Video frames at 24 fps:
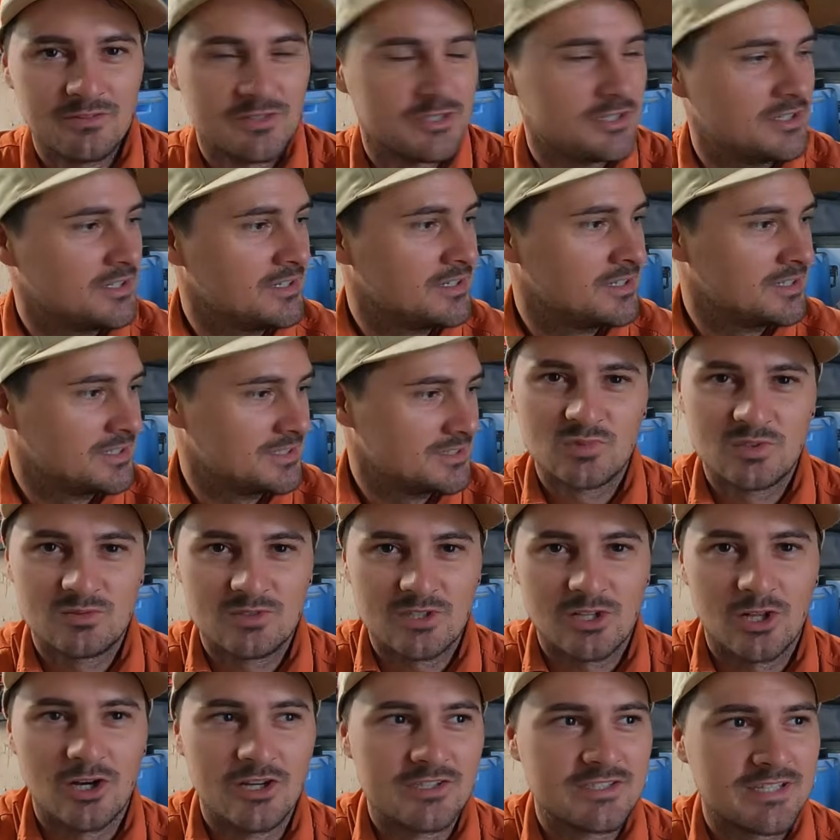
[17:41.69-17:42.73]
of a
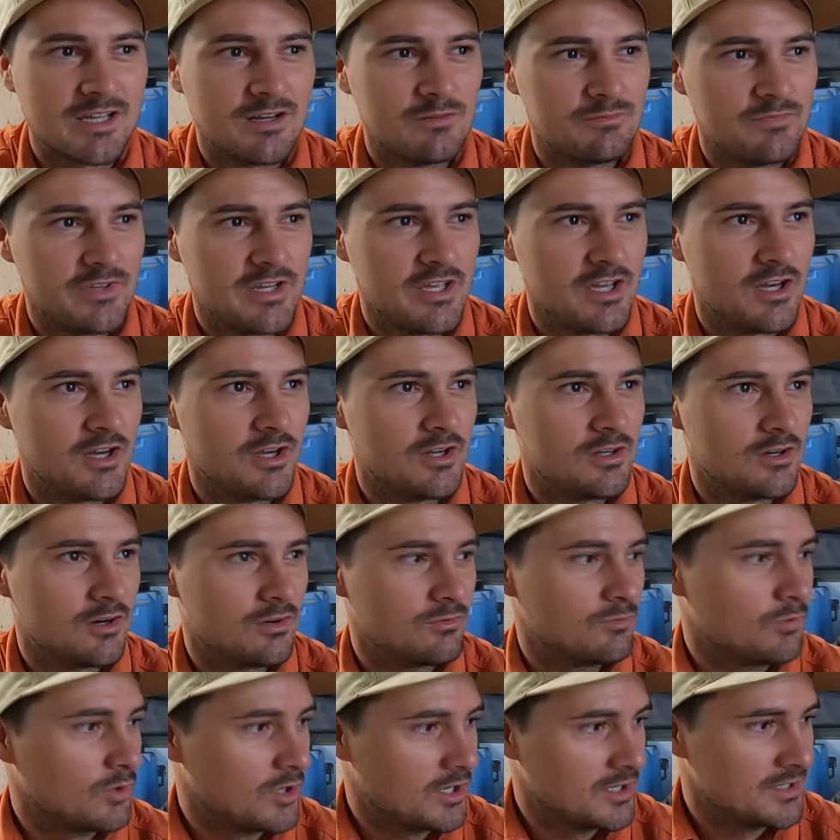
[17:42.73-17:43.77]
close-up video
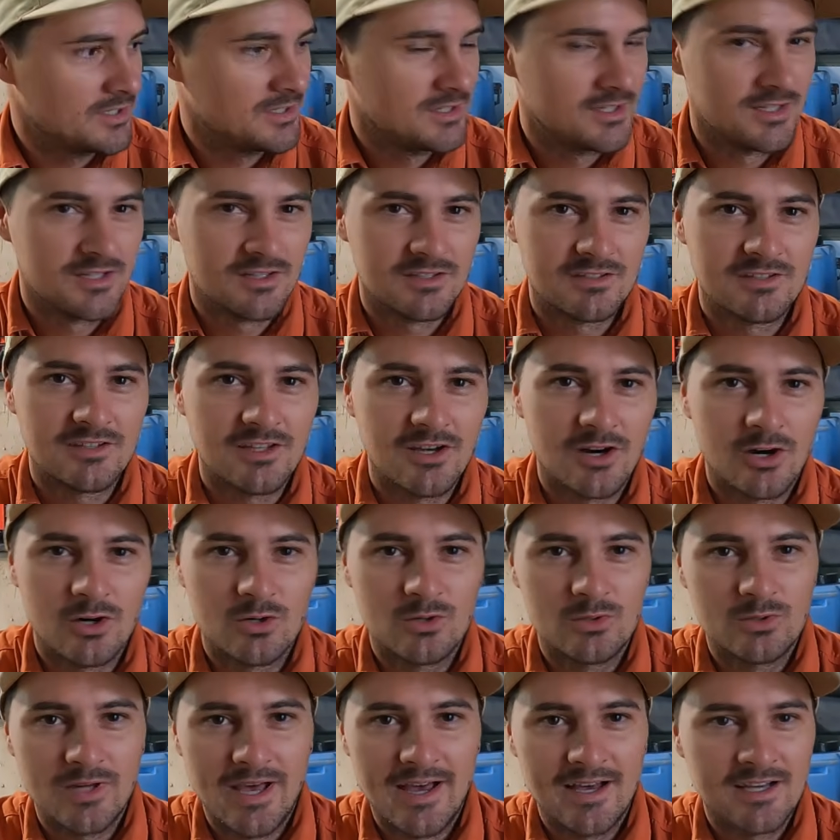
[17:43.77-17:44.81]
of what the
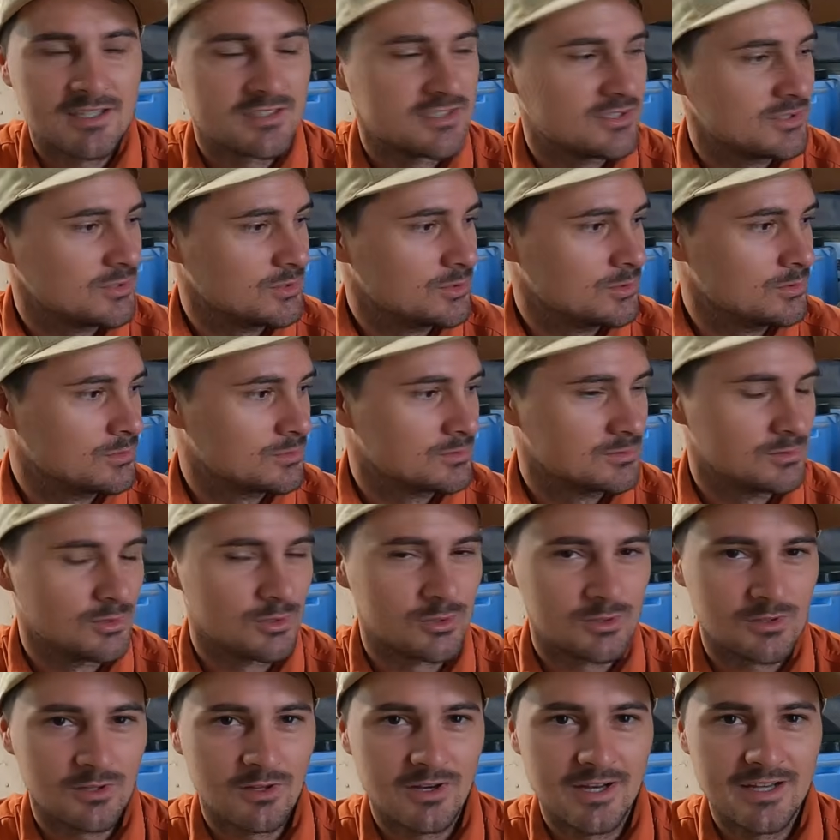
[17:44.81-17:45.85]
old axle
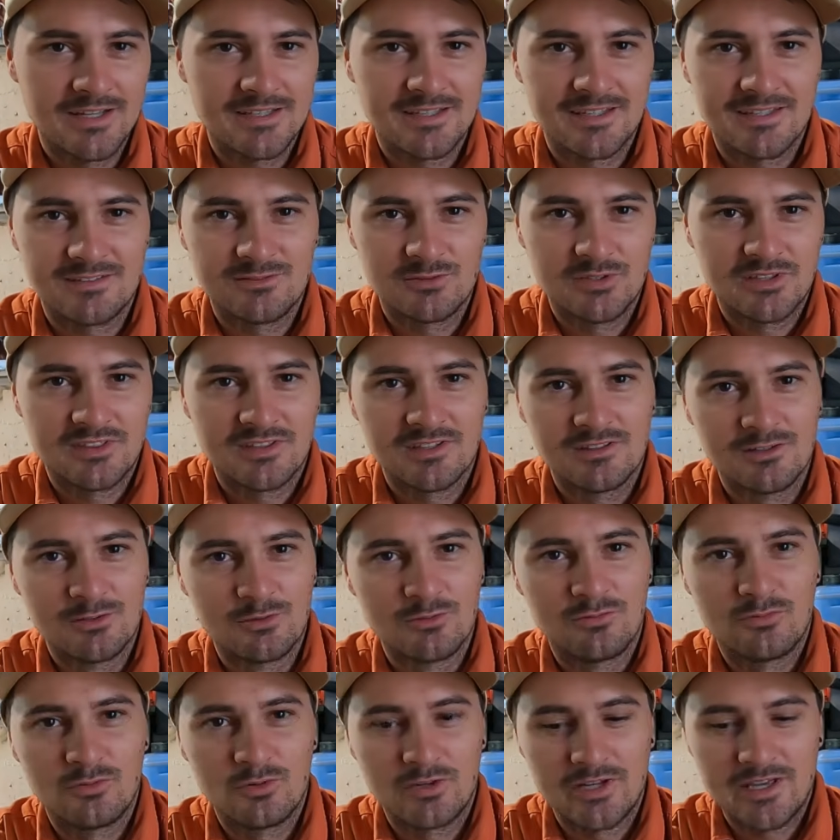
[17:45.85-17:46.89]
looked like with the
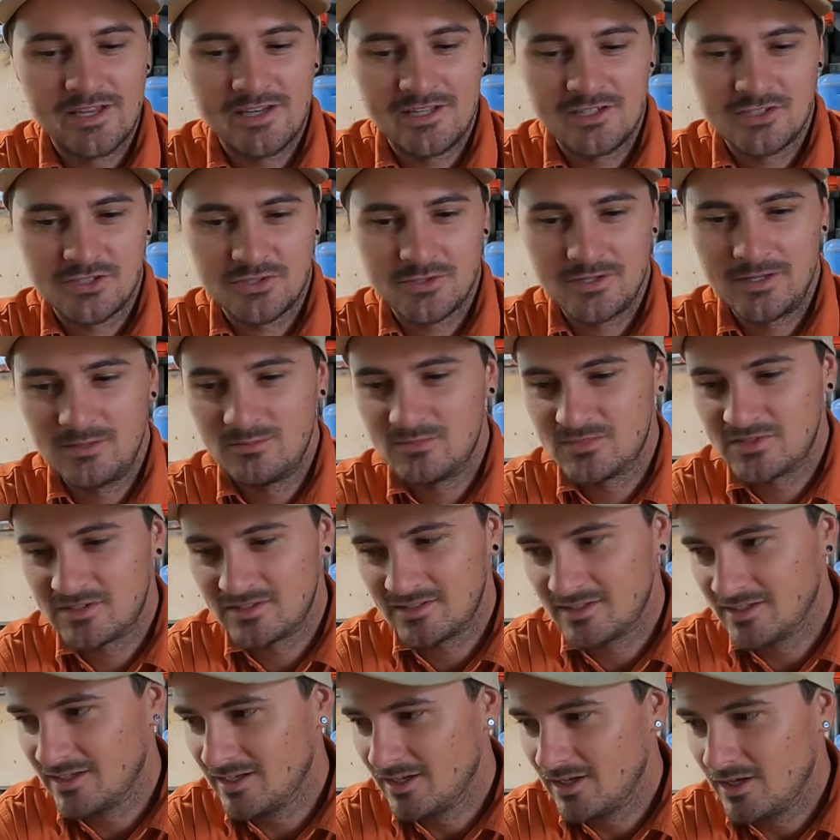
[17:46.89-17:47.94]
little 14-inch rims.
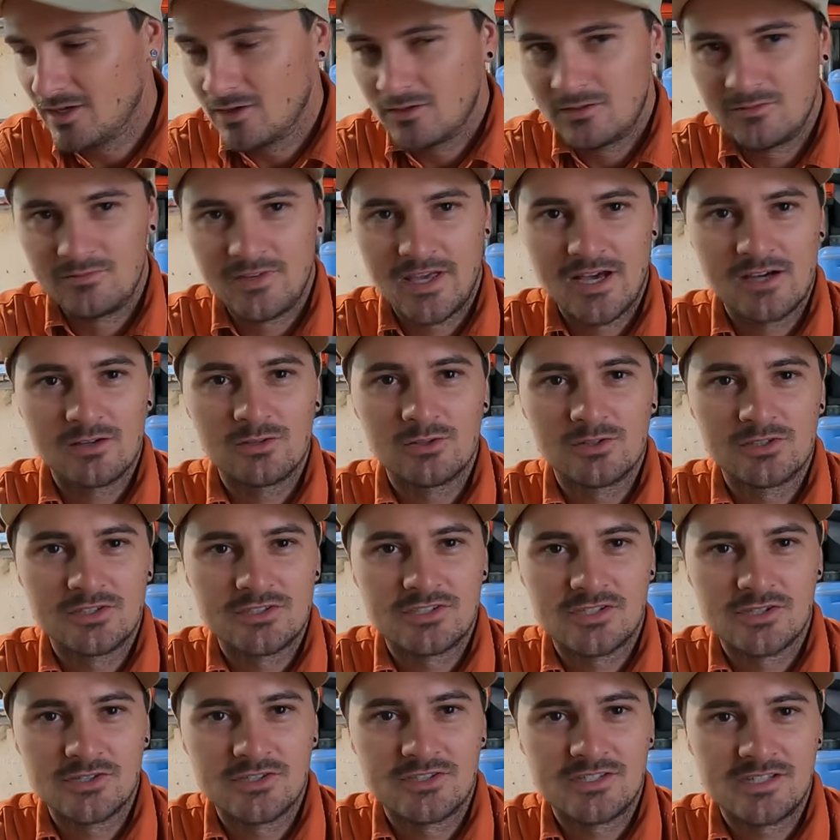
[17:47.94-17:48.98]
We've now gone to
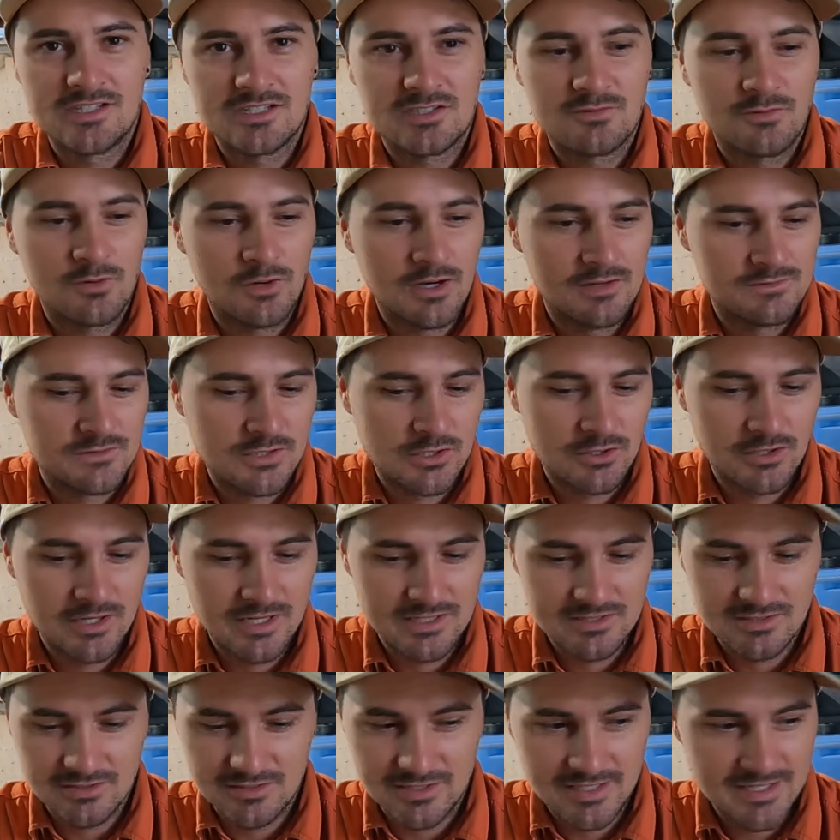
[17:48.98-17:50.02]
265
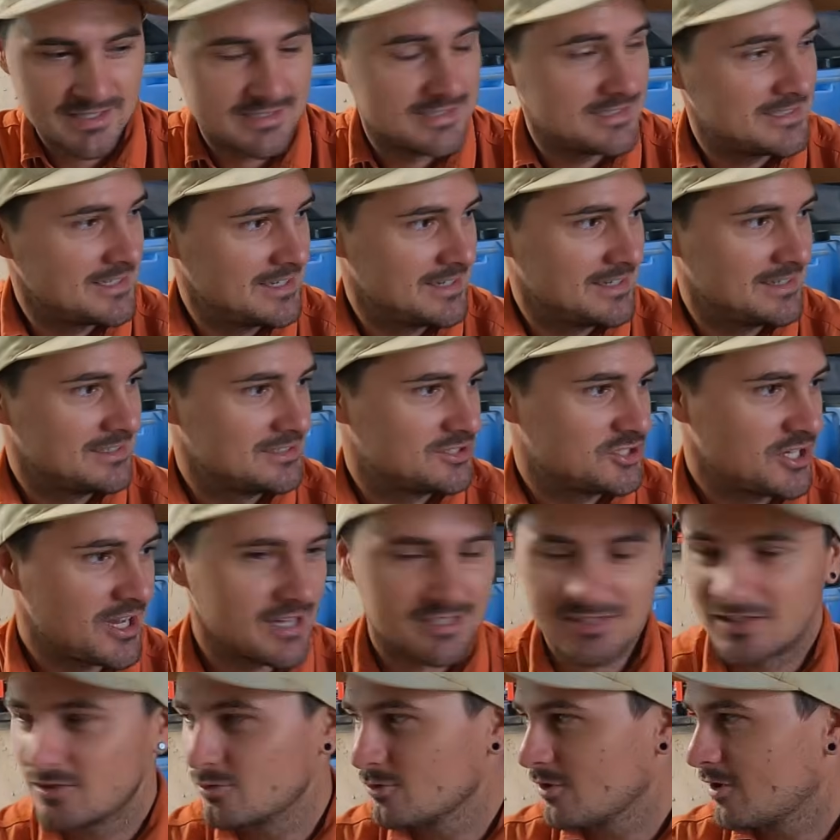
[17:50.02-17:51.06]
tyres on this thing,
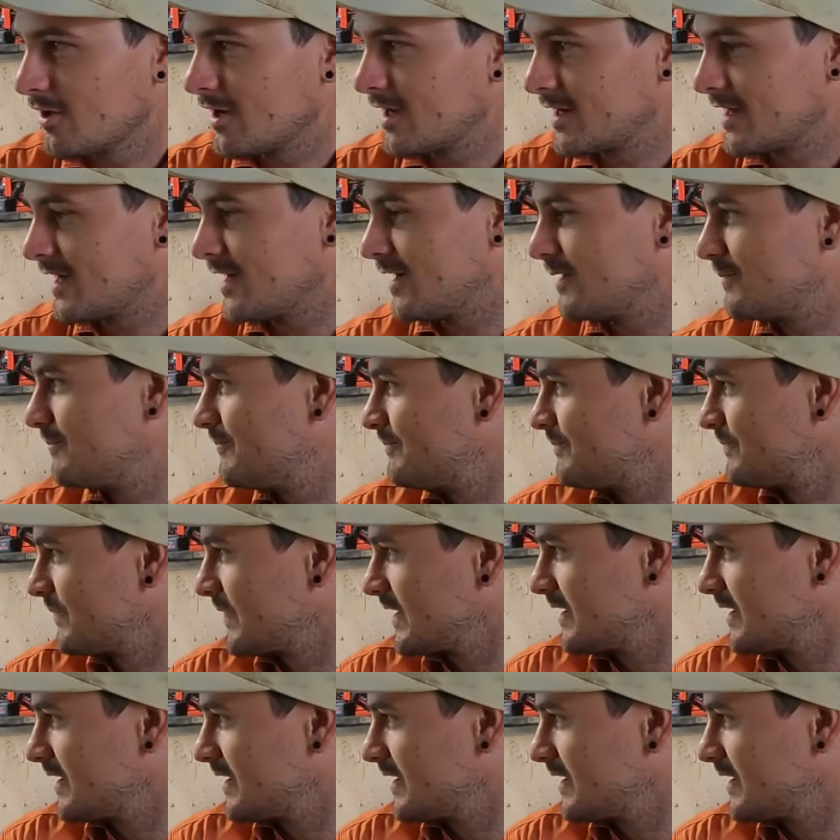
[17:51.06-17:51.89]
jacked it right up.